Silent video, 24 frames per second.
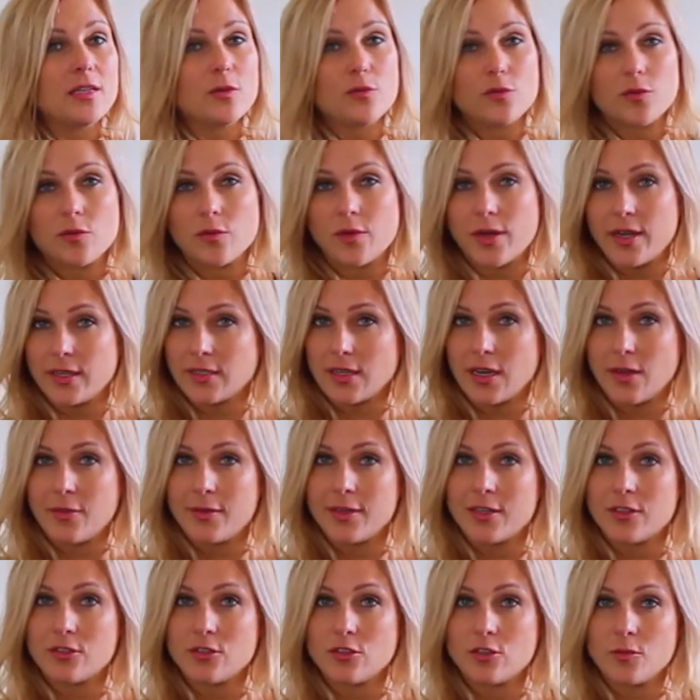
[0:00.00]
different ways how we
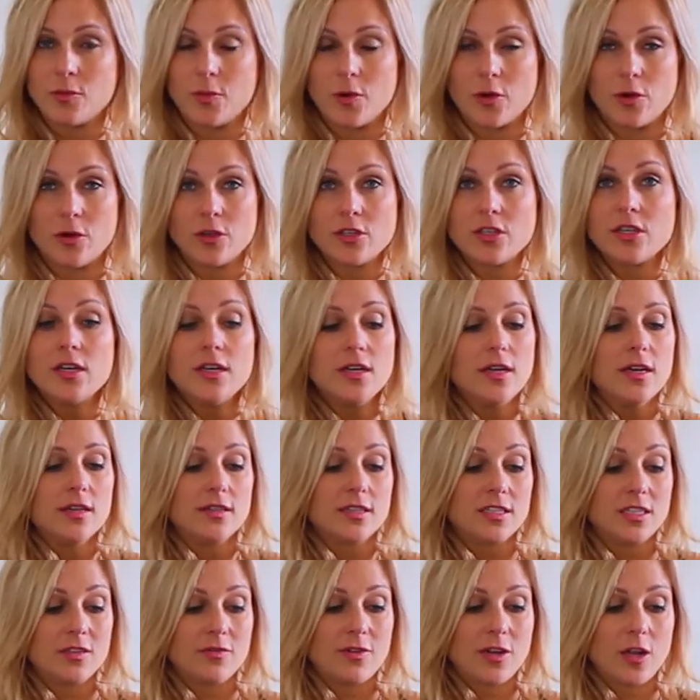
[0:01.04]
can support
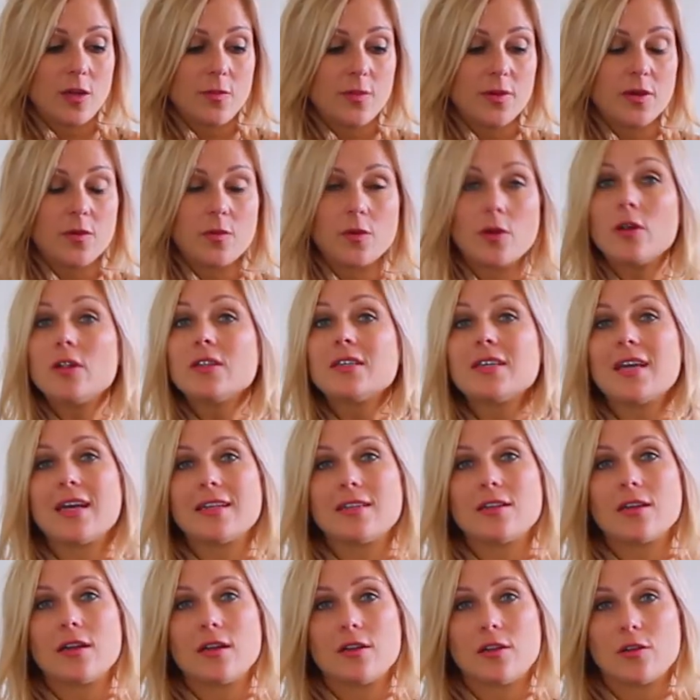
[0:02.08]
the developing world
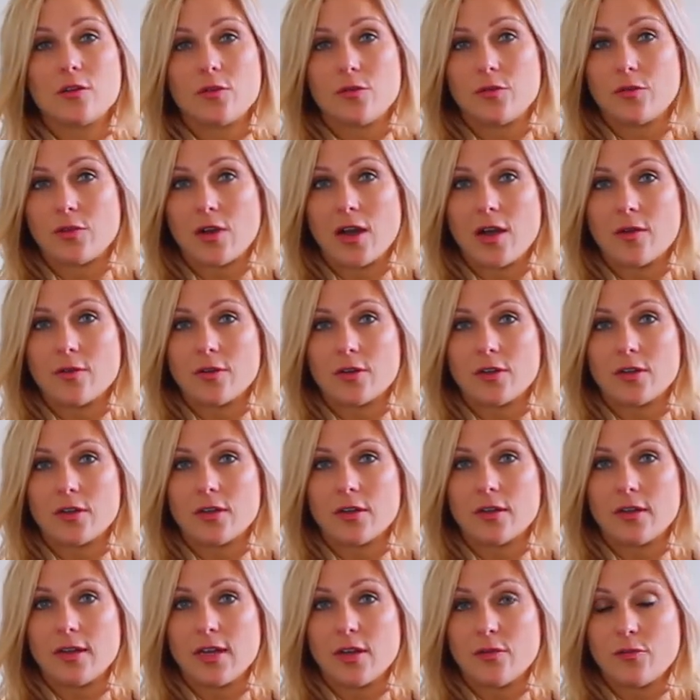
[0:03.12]
and a lot of
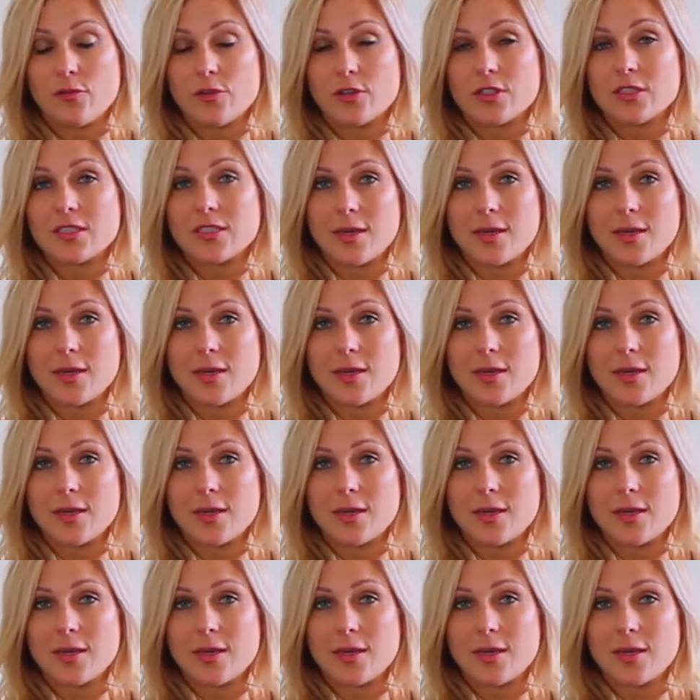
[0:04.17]
our efforts